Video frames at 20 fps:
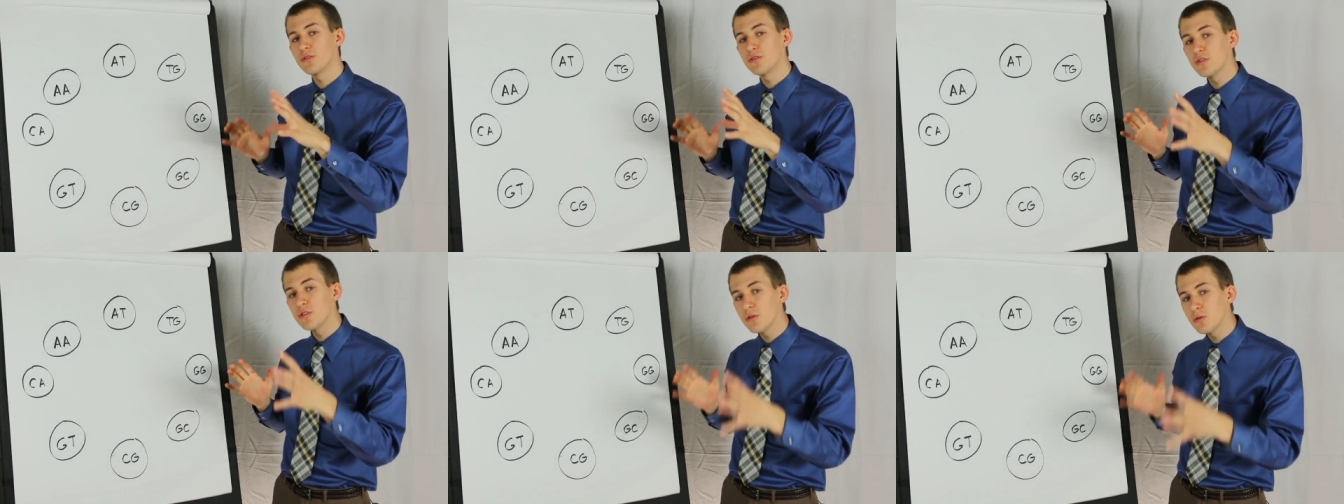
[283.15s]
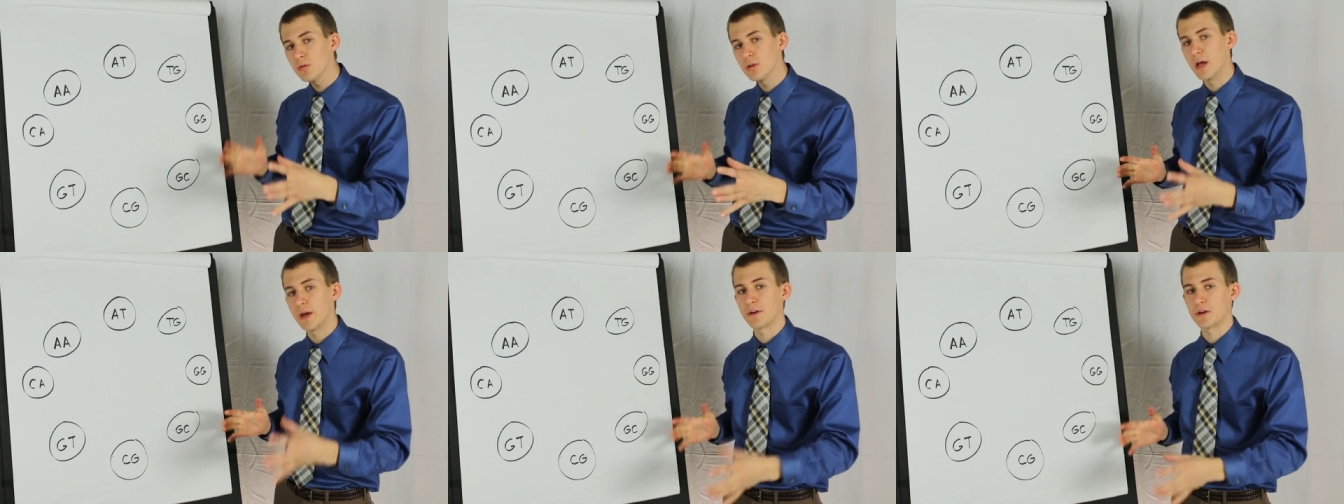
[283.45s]

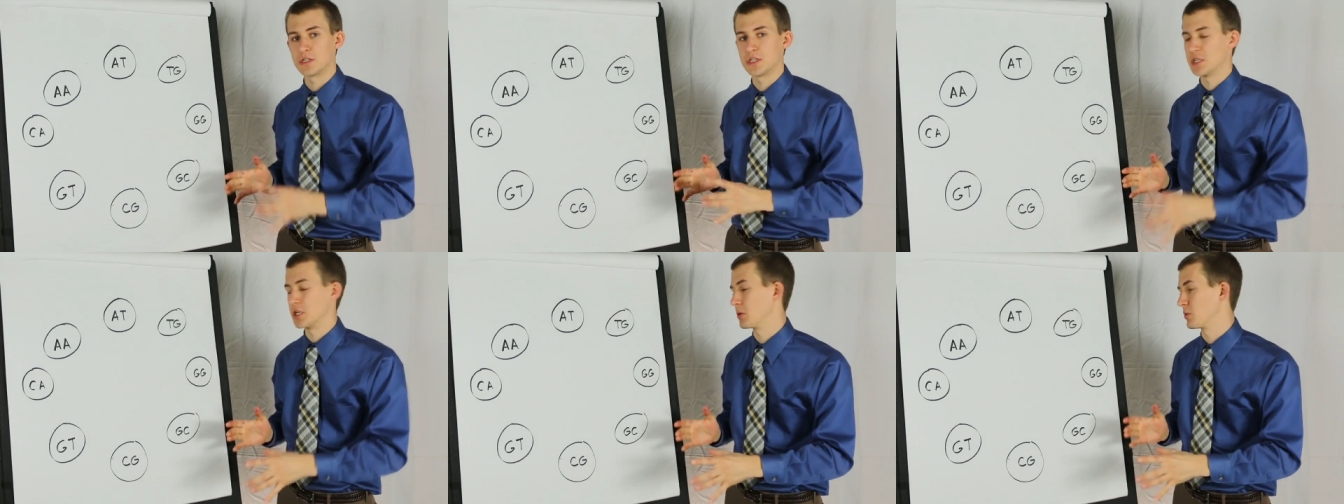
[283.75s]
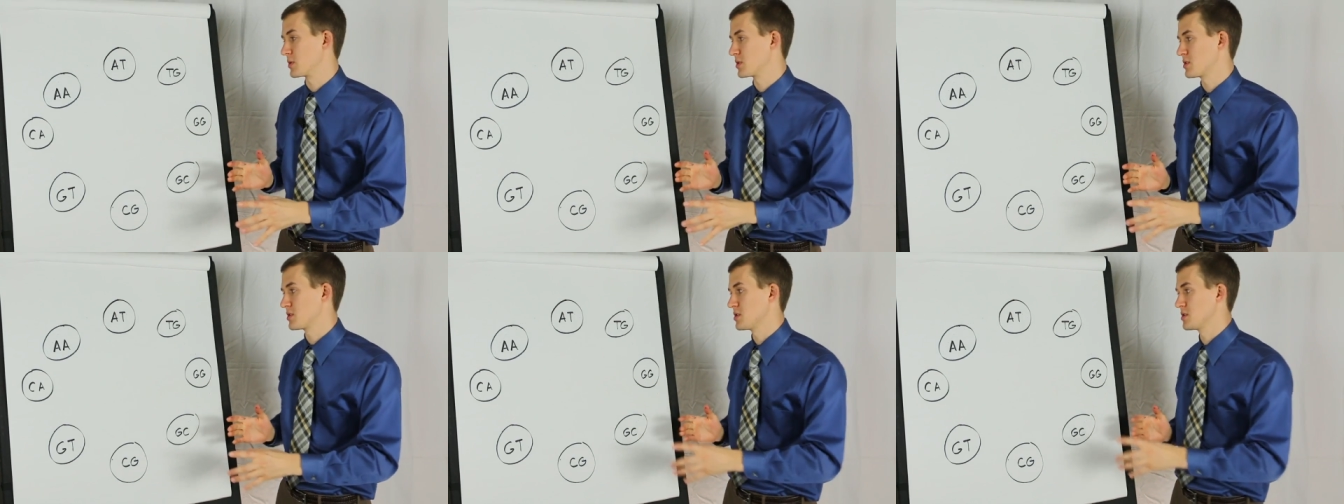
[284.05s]
2-letter
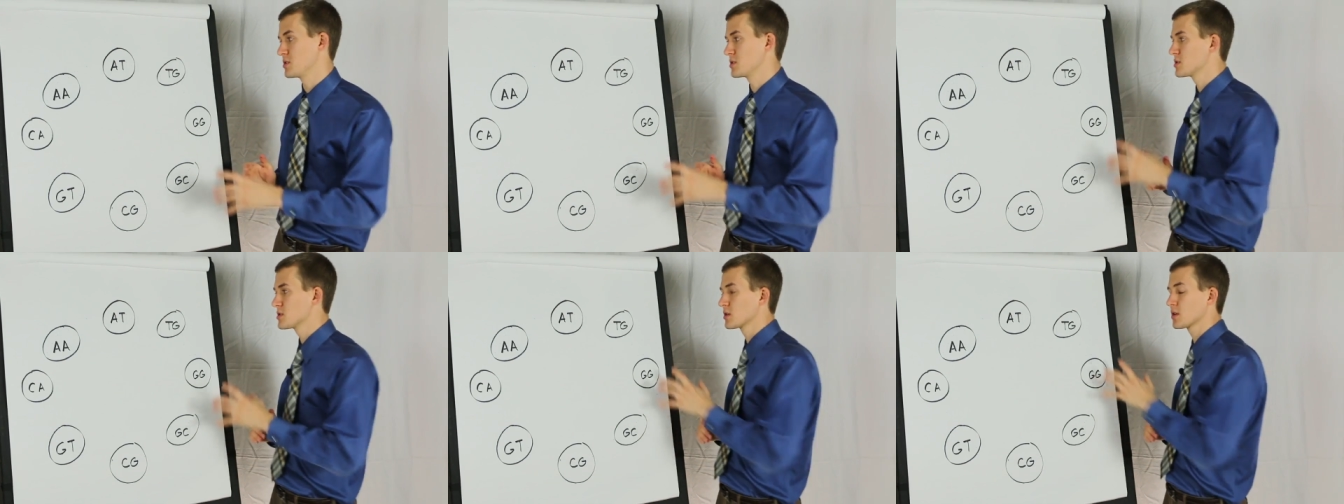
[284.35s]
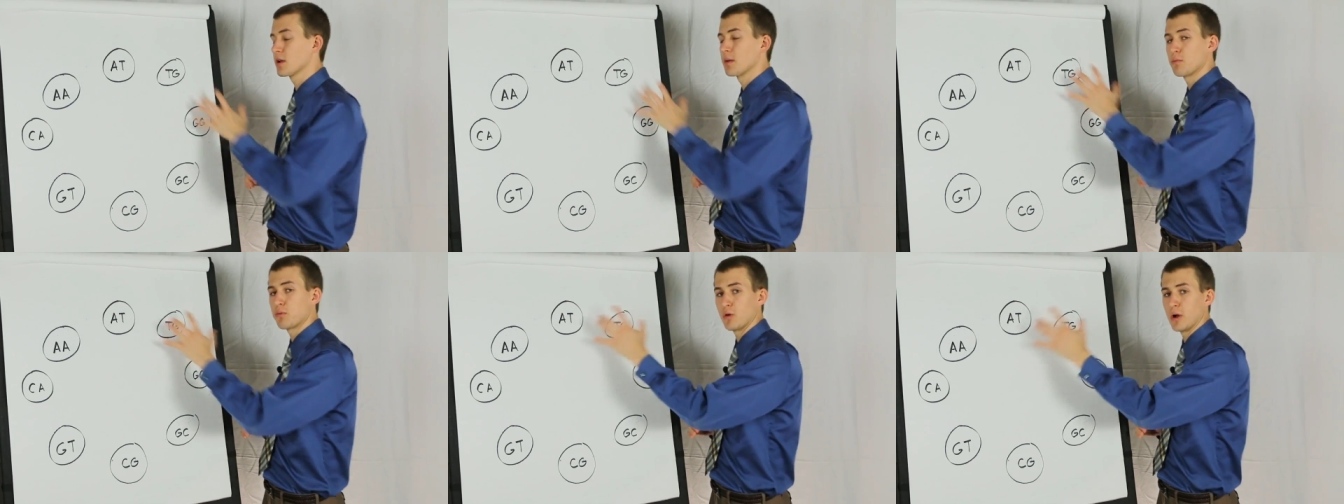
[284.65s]
sequences
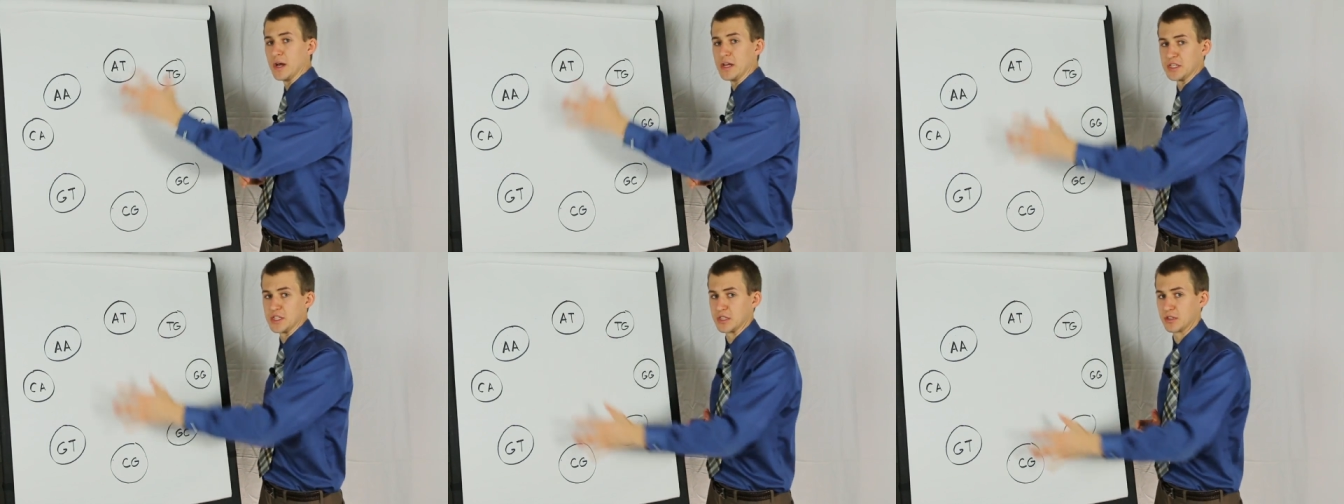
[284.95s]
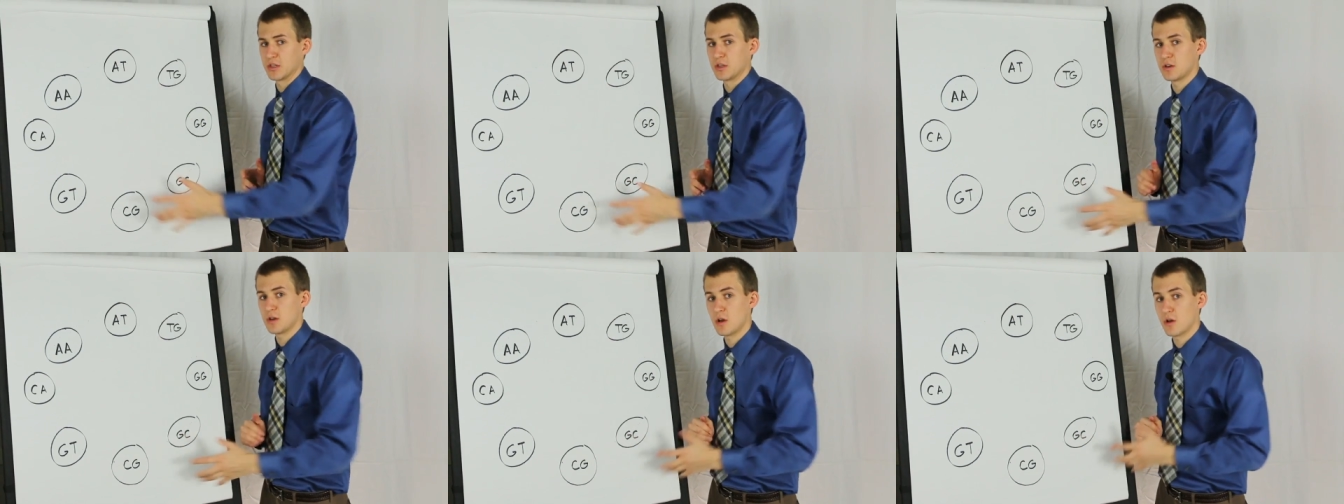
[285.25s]

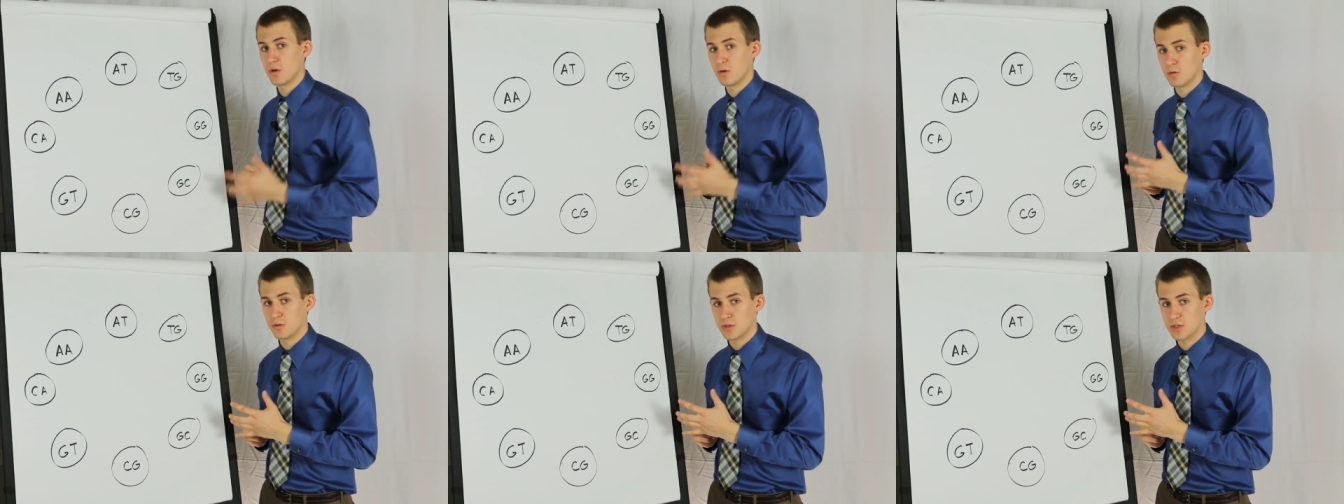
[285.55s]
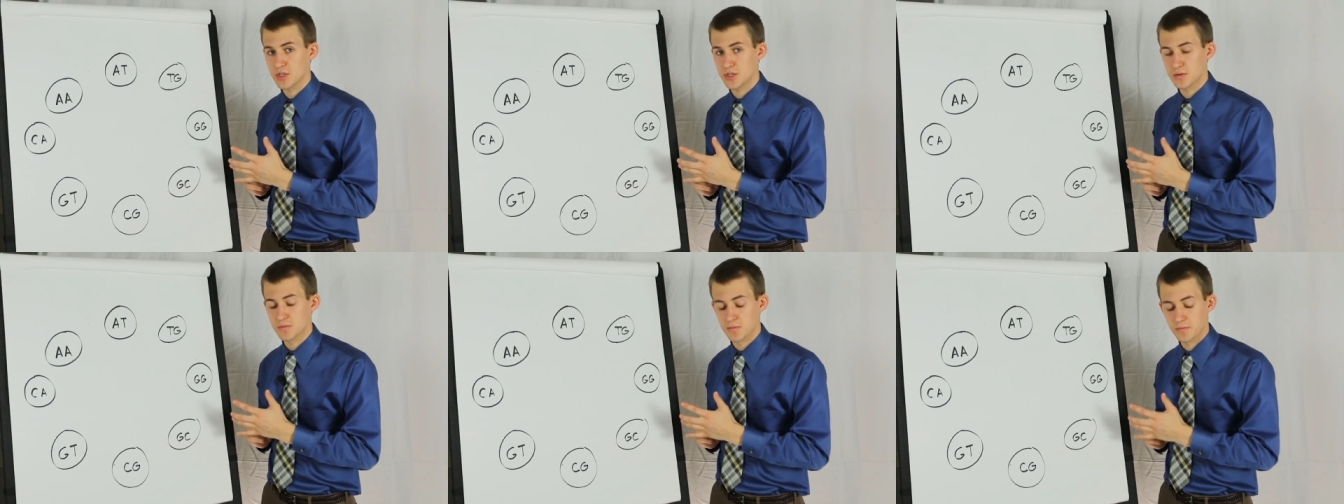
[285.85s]
comprising the
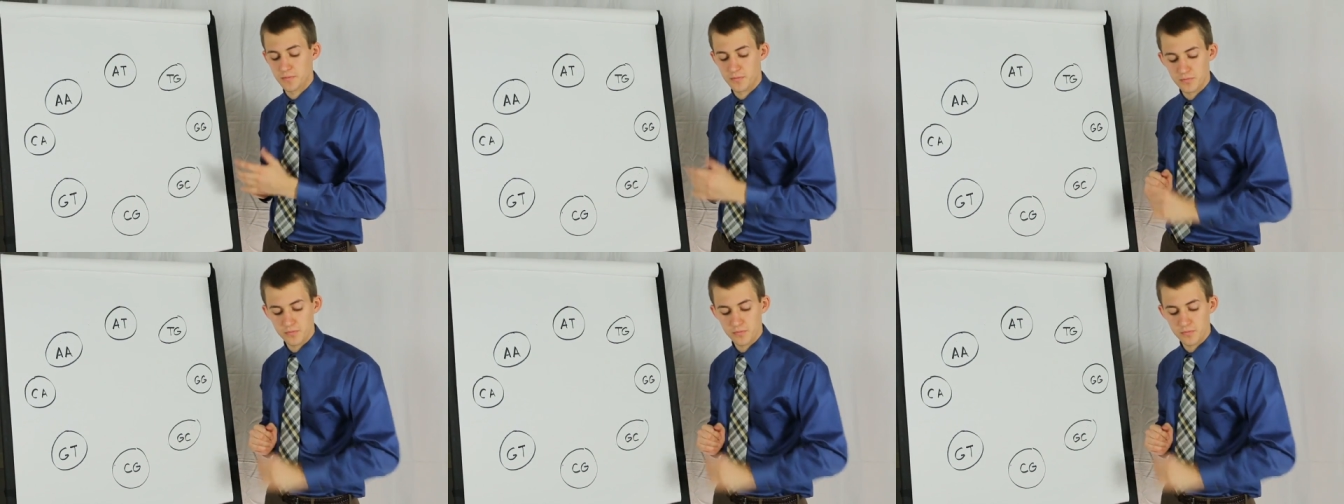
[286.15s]
nodes.